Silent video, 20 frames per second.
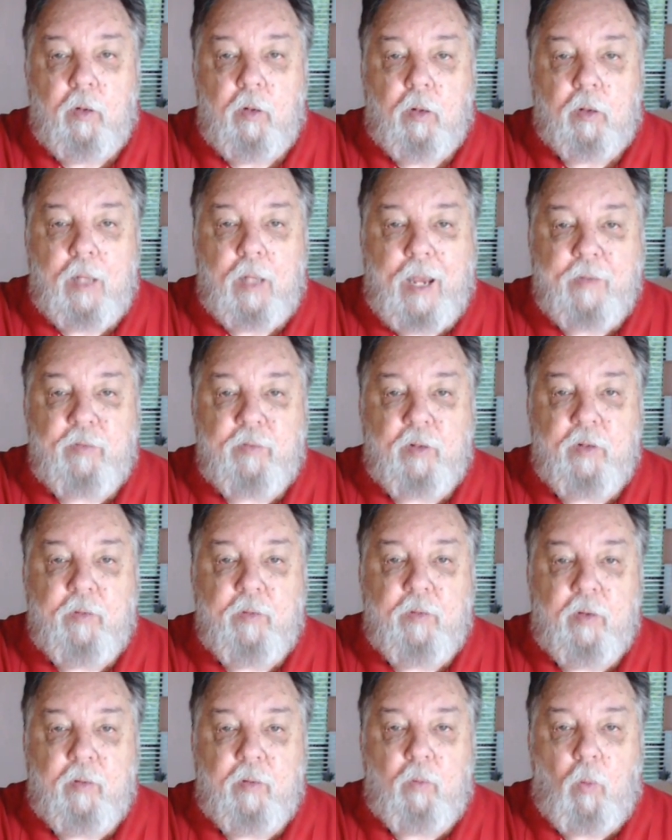Lastly,
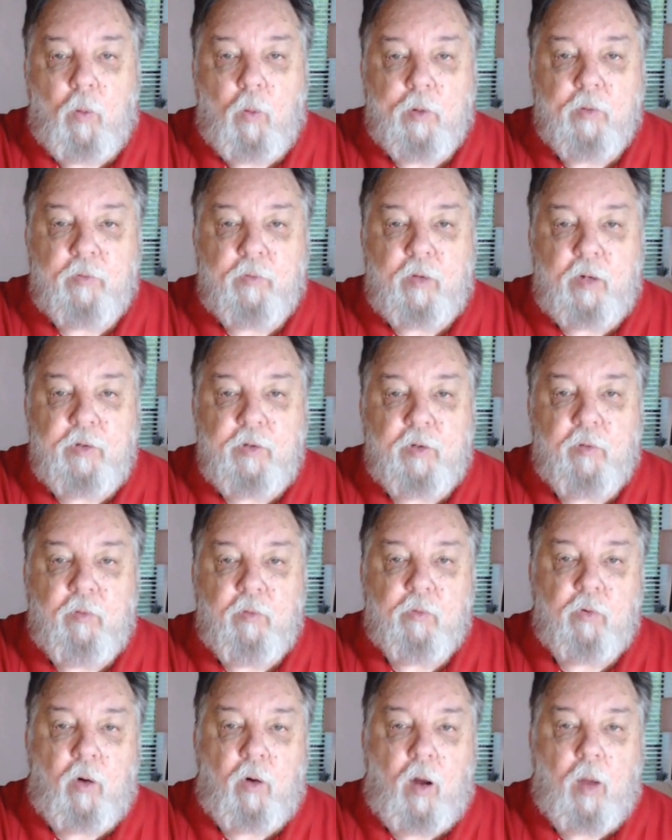the organization of the
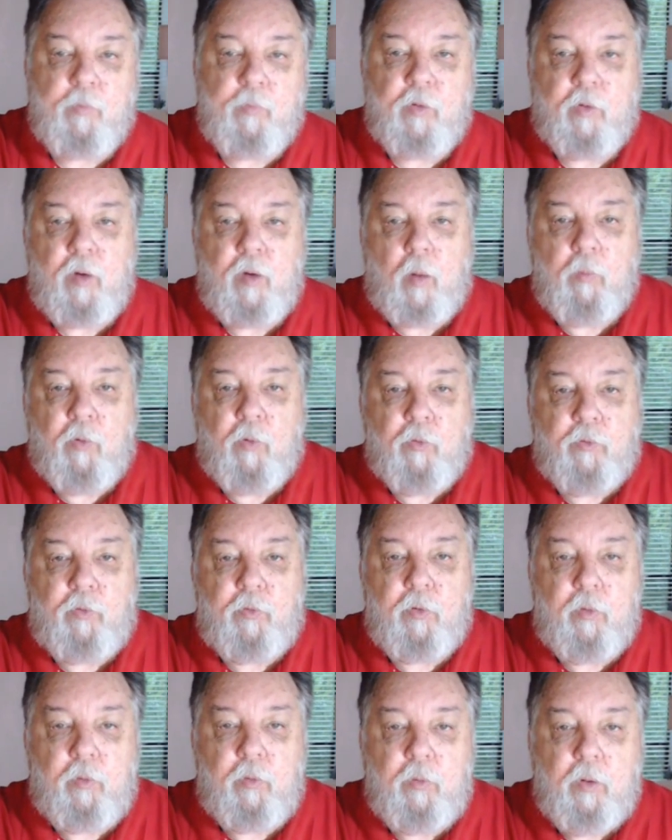tribes in Numbers
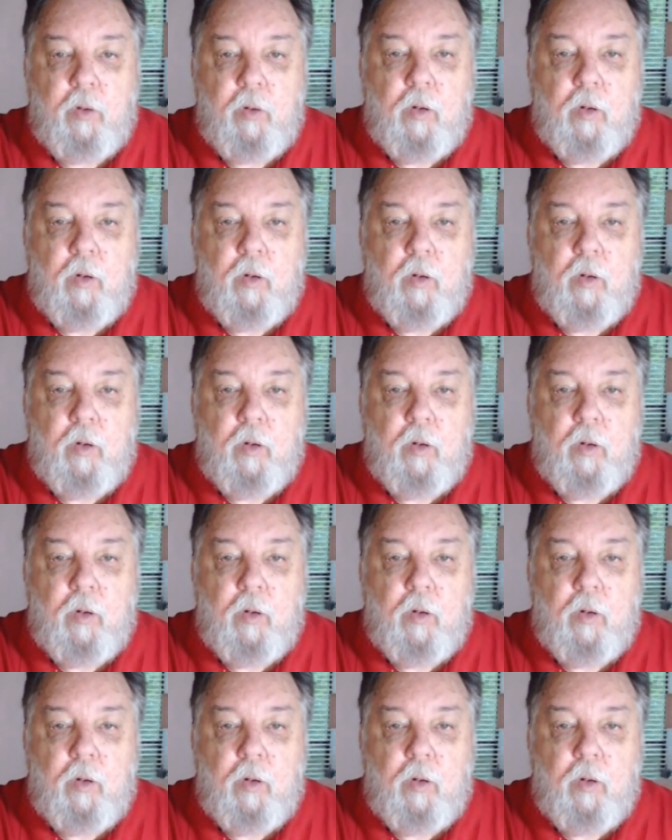2